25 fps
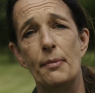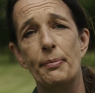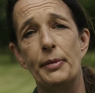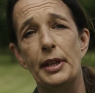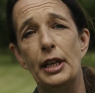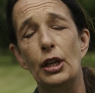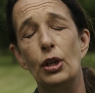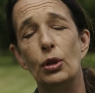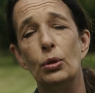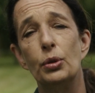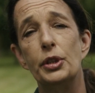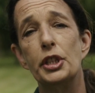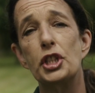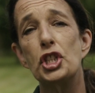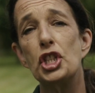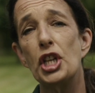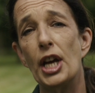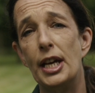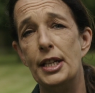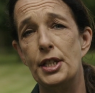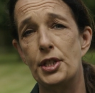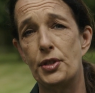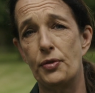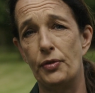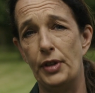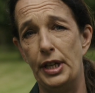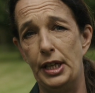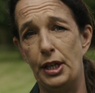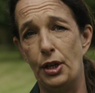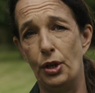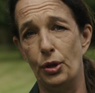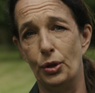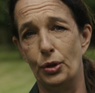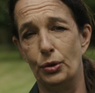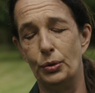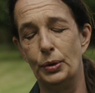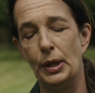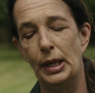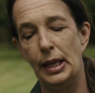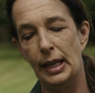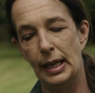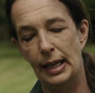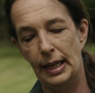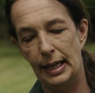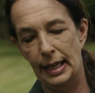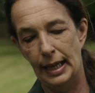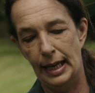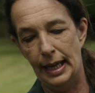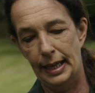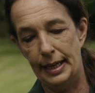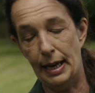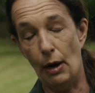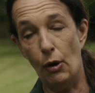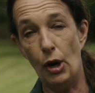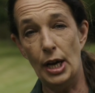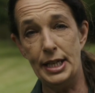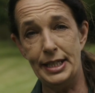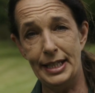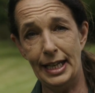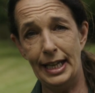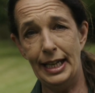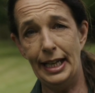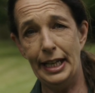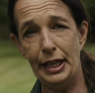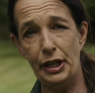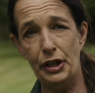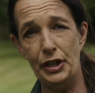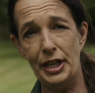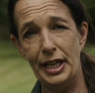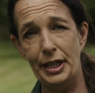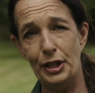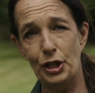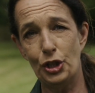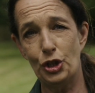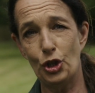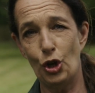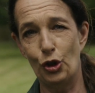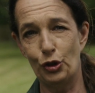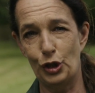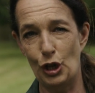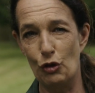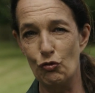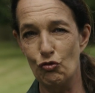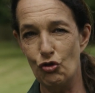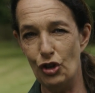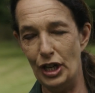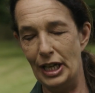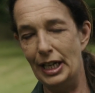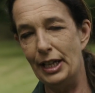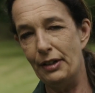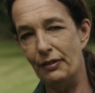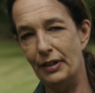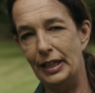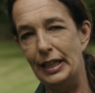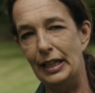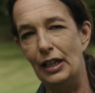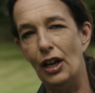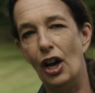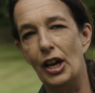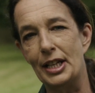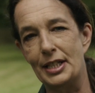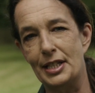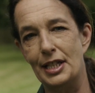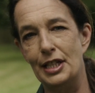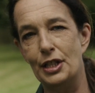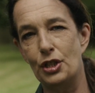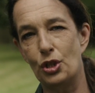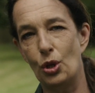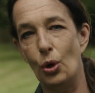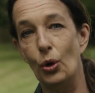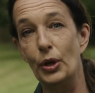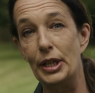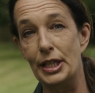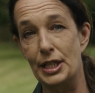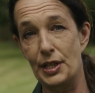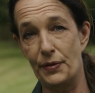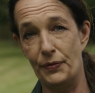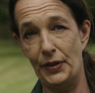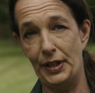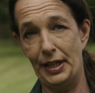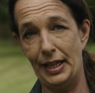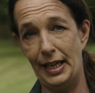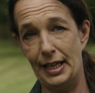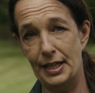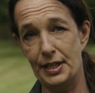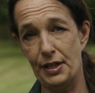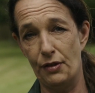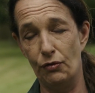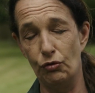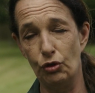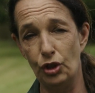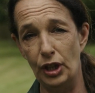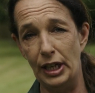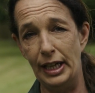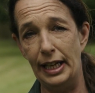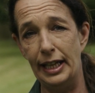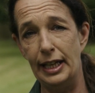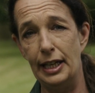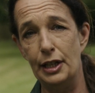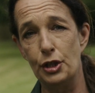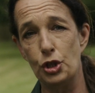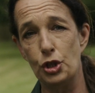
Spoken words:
something called a chase recall. Now ideally you need a dog that really, really likes his toys for this and really